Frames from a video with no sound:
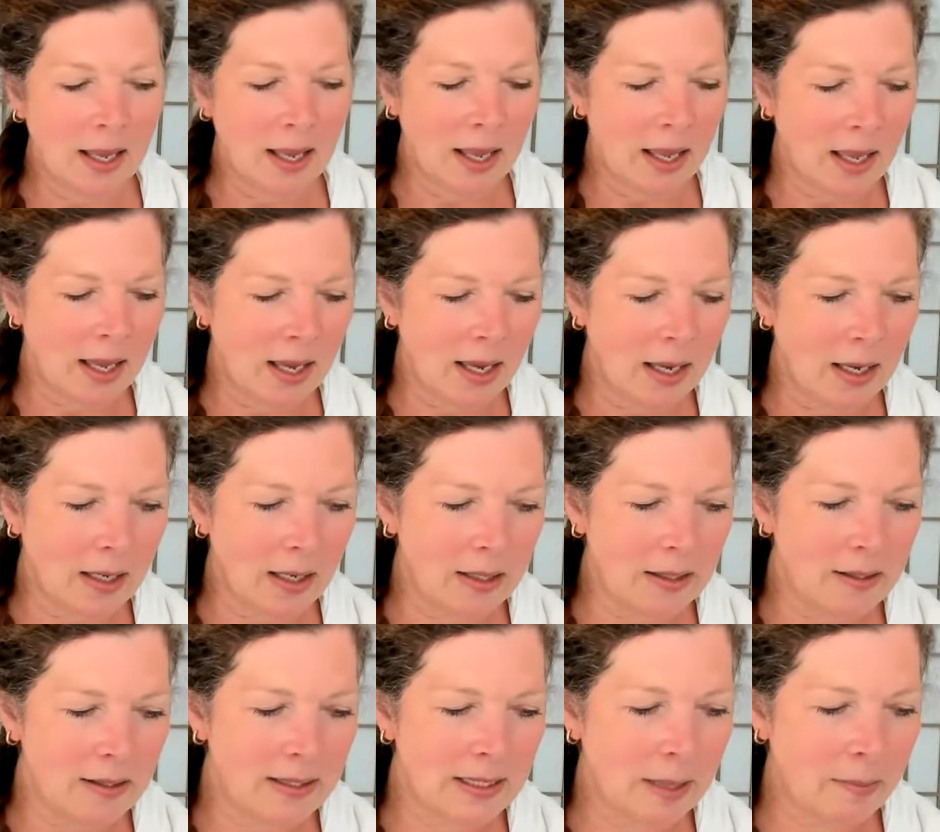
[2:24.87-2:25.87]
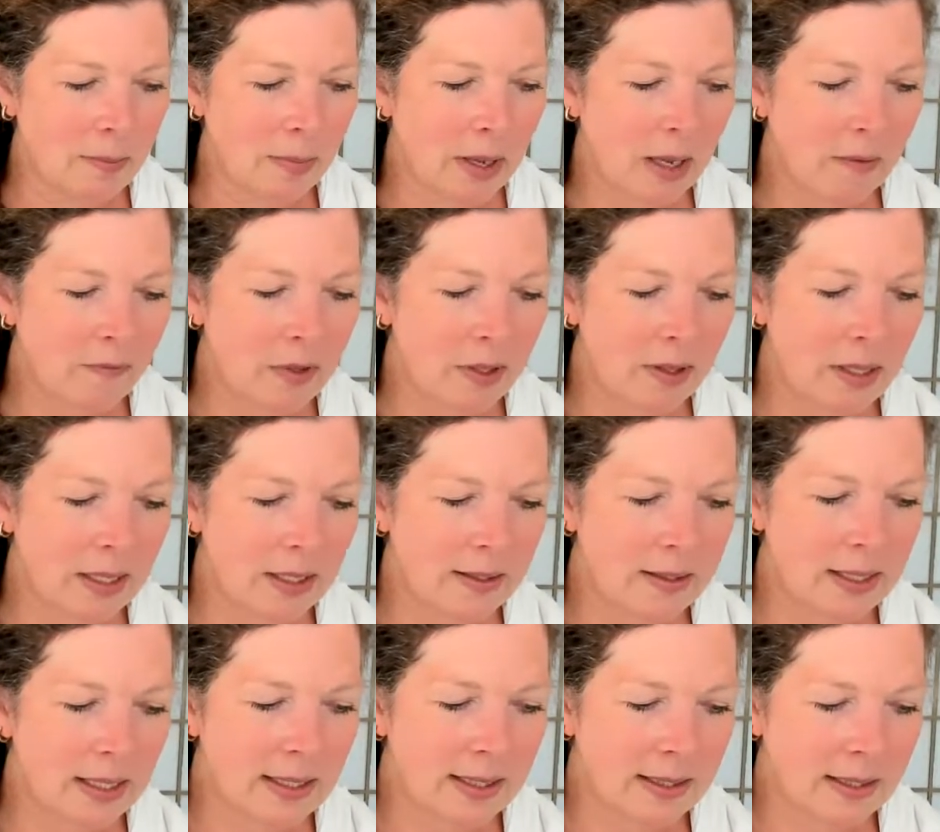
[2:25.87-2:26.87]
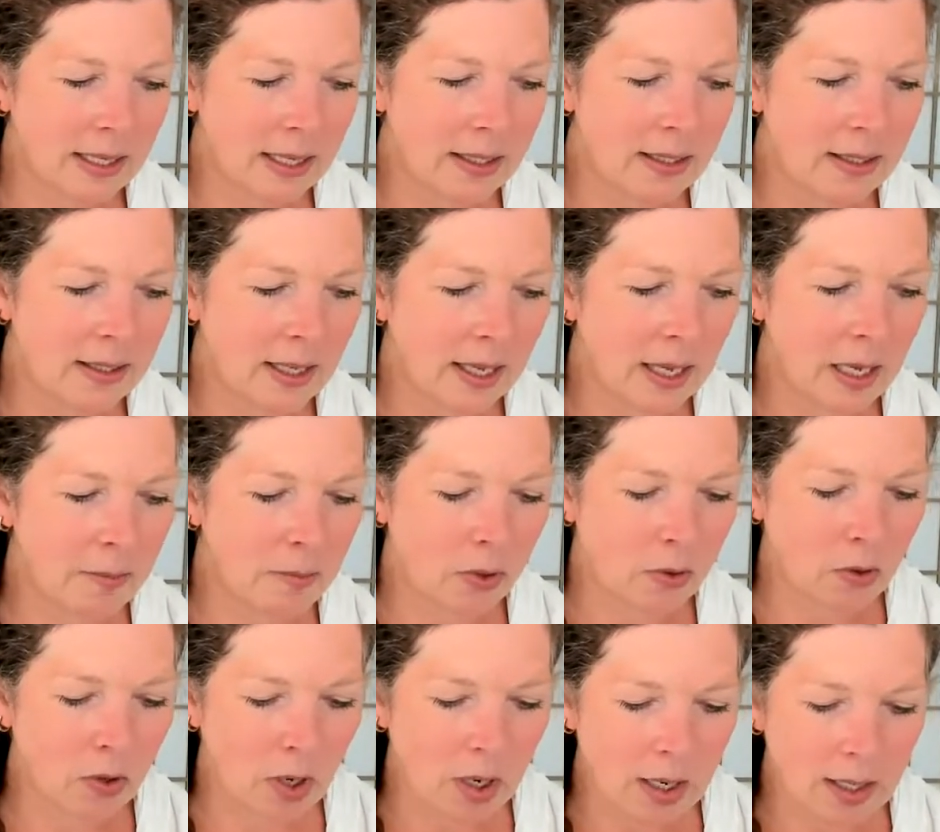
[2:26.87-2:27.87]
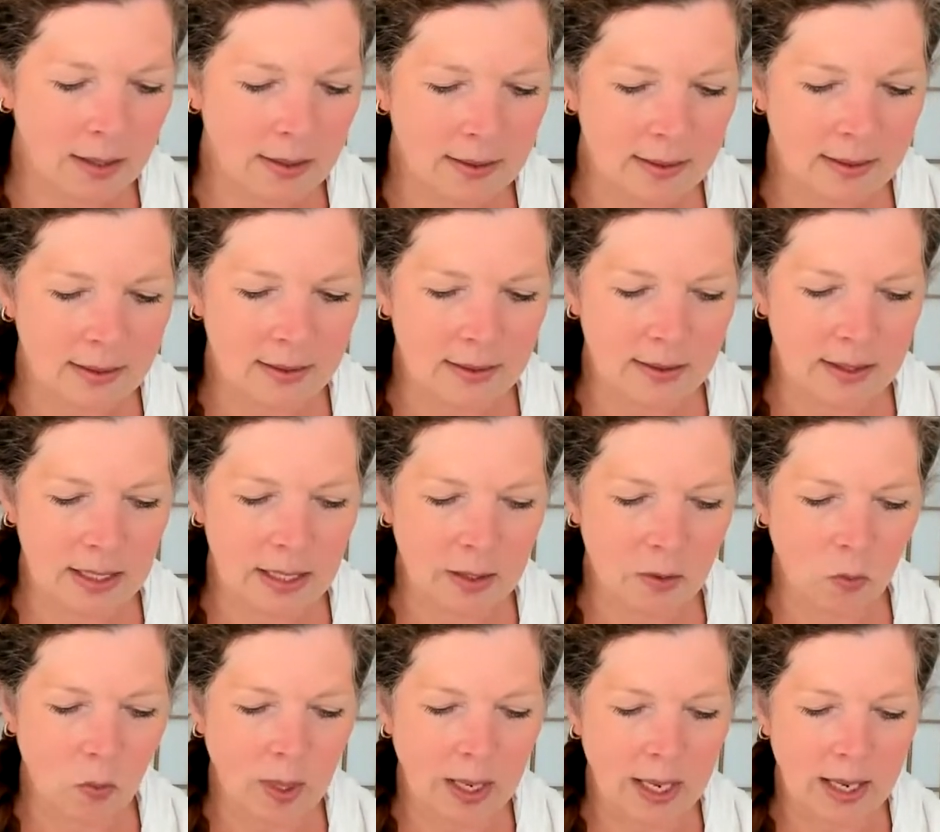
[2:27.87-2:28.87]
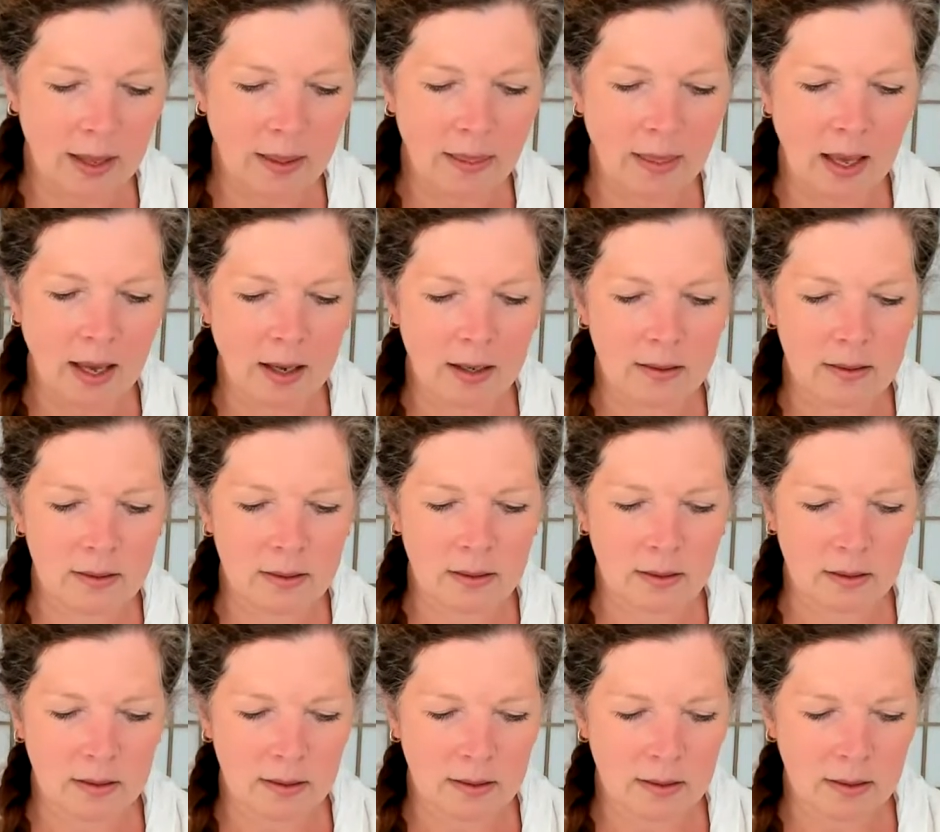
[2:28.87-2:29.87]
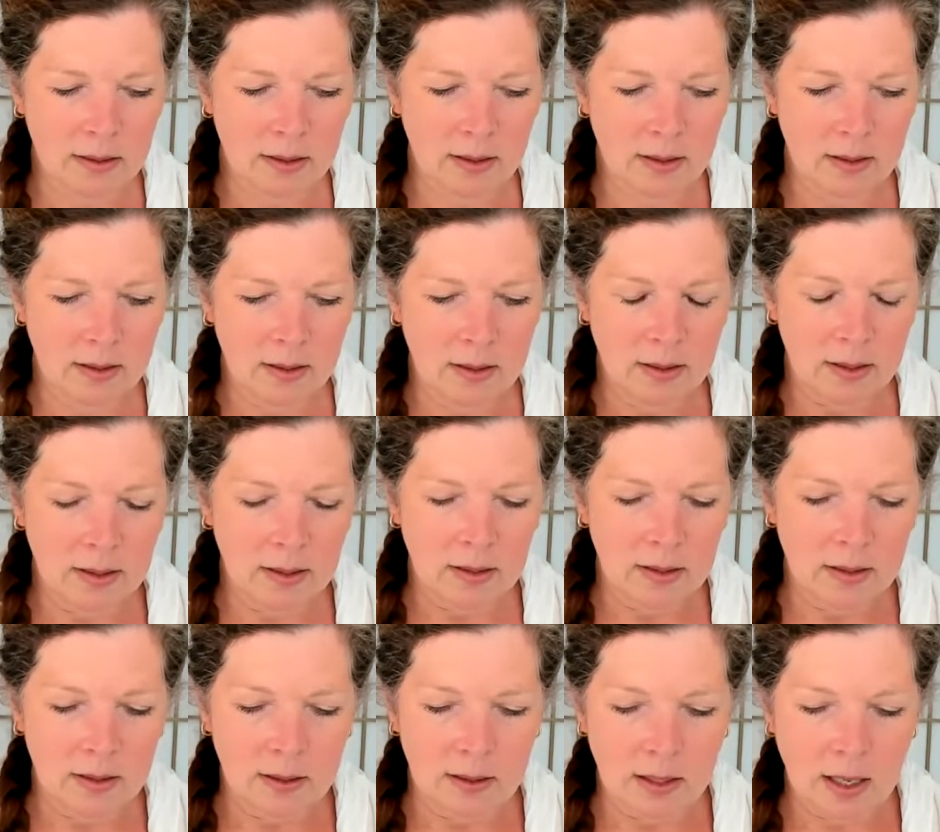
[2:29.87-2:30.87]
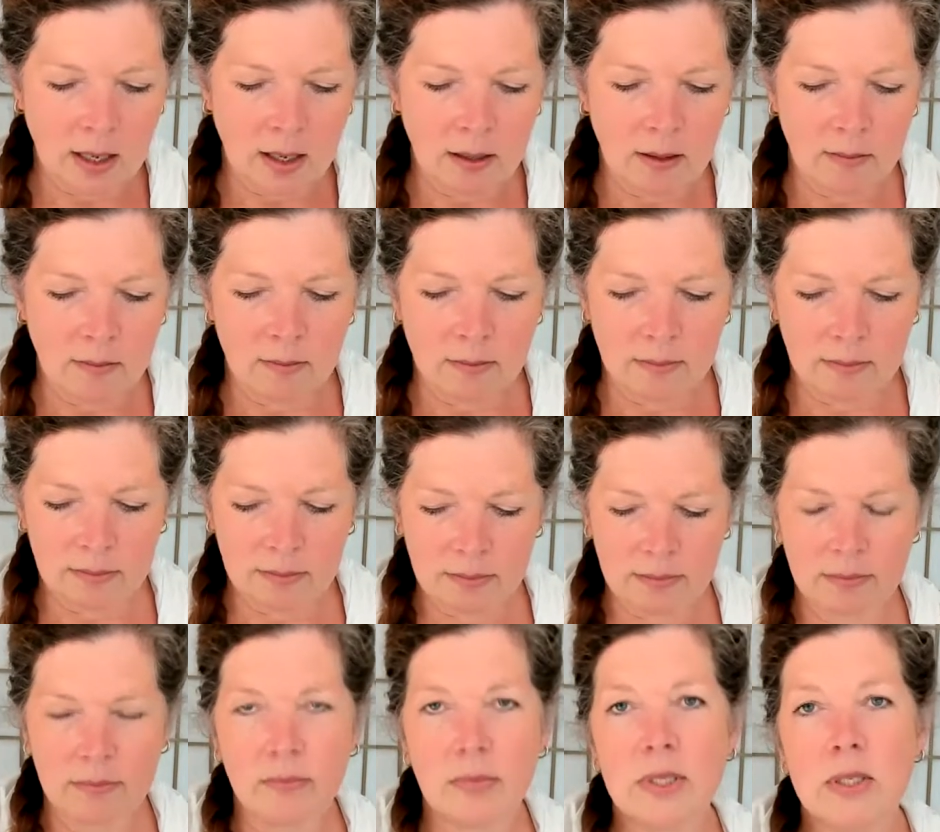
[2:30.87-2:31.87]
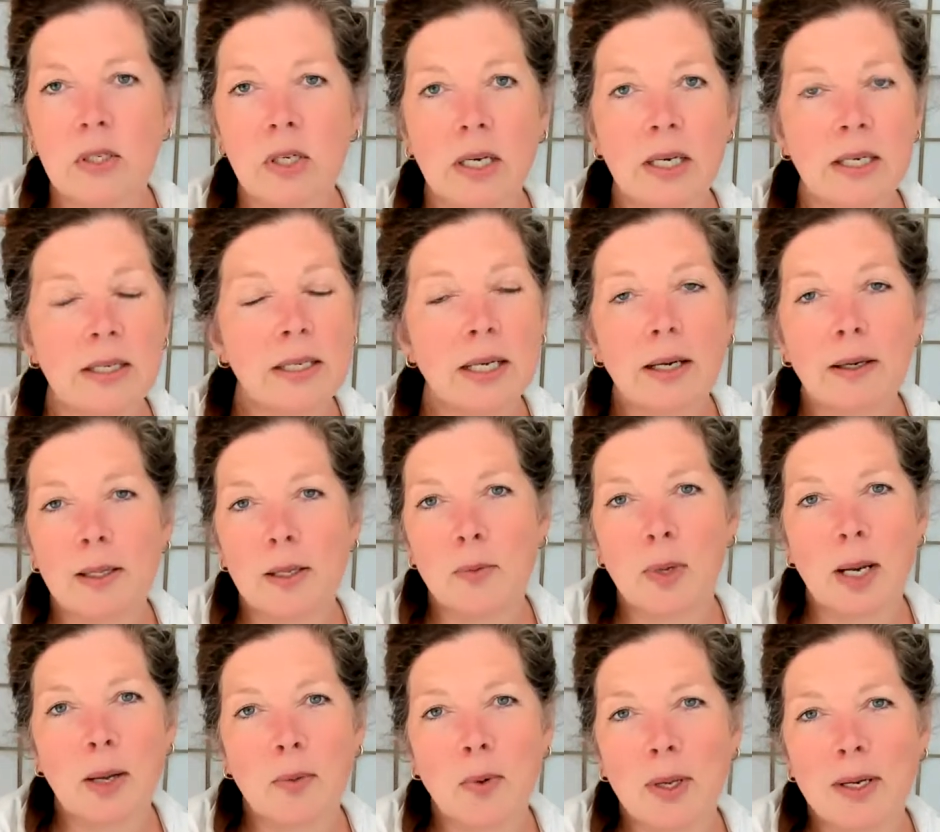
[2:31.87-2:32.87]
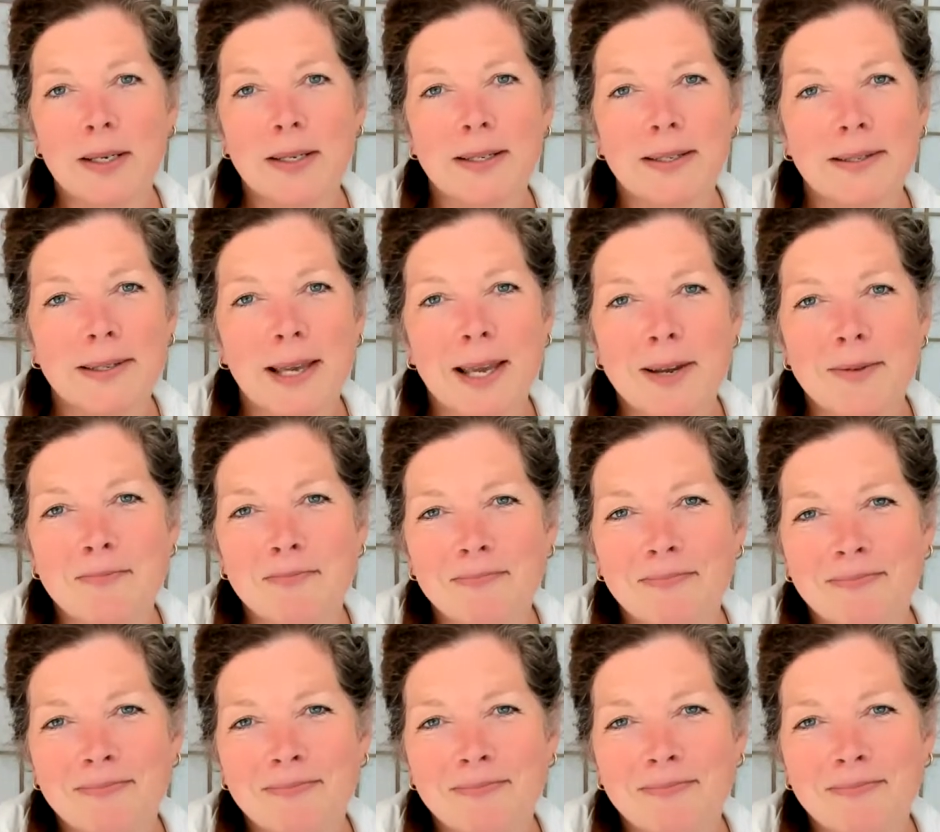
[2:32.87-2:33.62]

and some of the things I said came across in a way that was not entirely what I wanted to say.